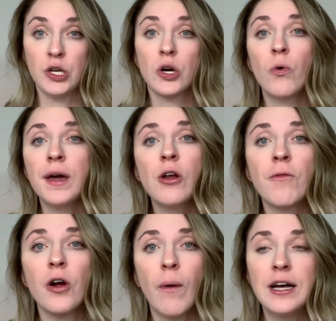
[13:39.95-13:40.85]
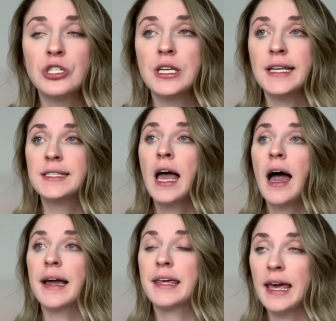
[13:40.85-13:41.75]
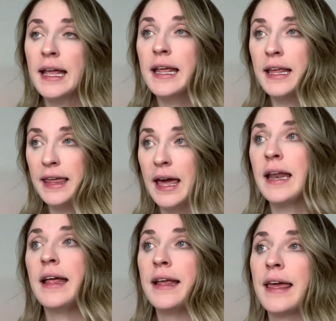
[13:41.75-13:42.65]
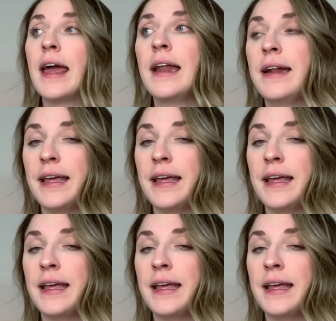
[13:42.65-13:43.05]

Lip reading: You're going over questions again and again and again and